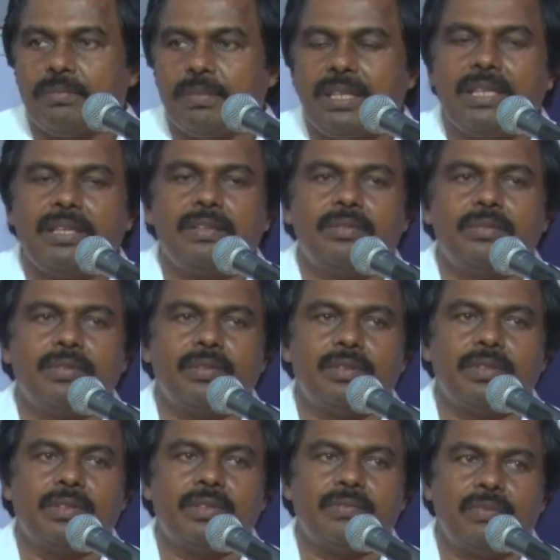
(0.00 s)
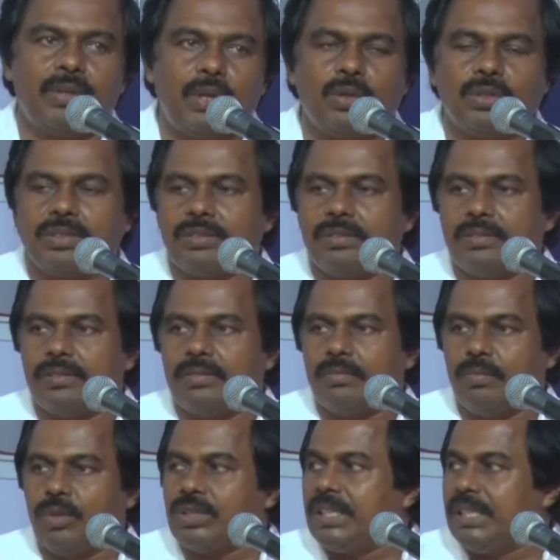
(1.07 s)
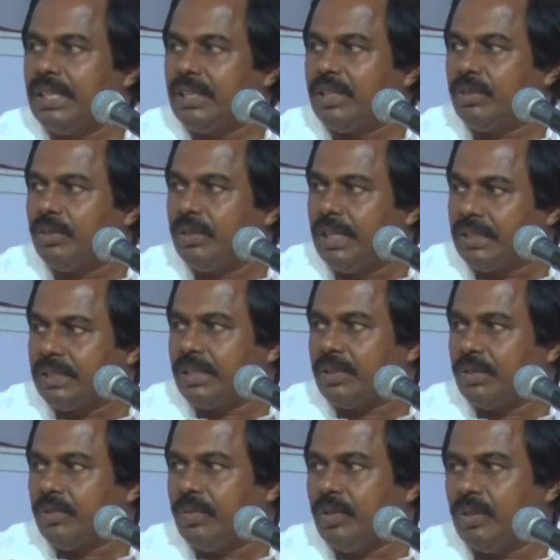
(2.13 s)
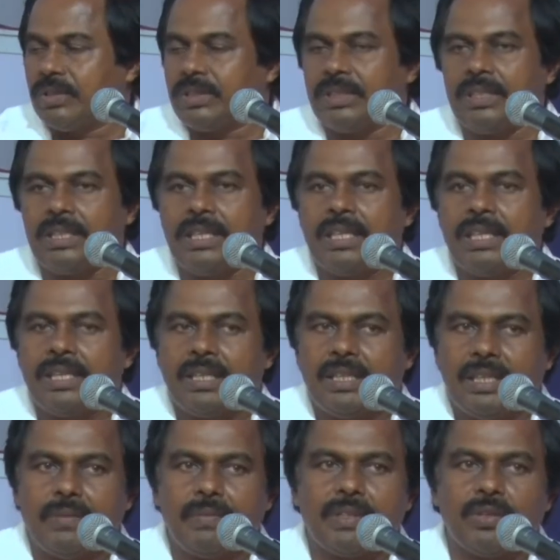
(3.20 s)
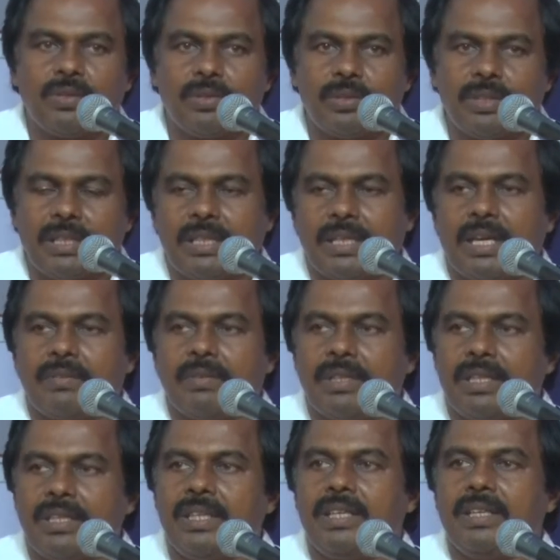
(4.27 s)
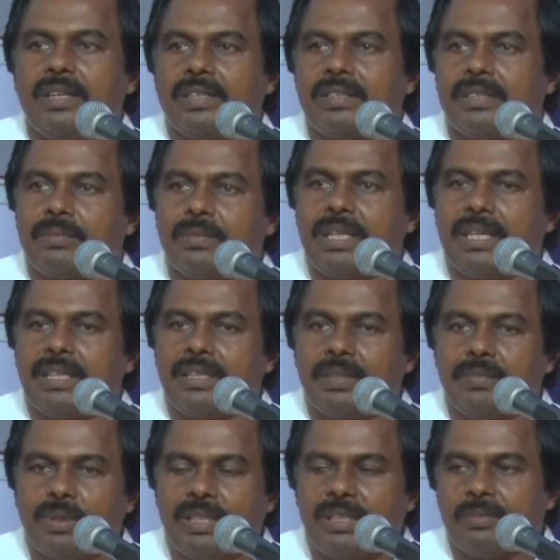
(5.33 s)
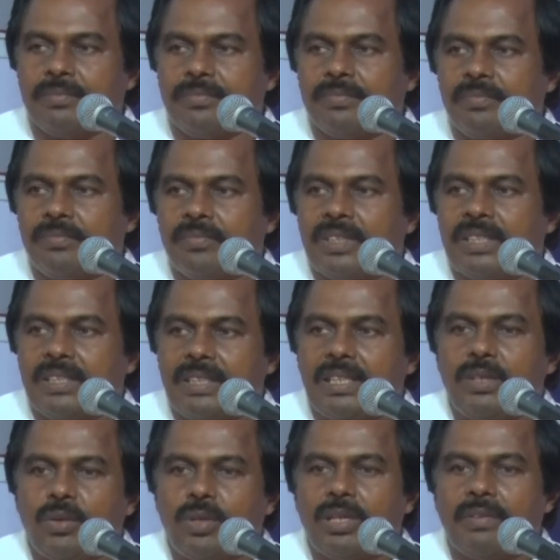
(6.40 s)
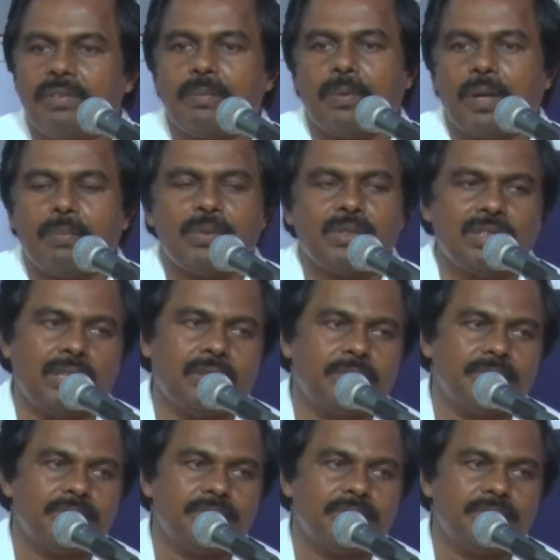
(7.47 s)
many widows, mostly destitute widows, even though they have a degree or something like that with them, they don't have a proper job.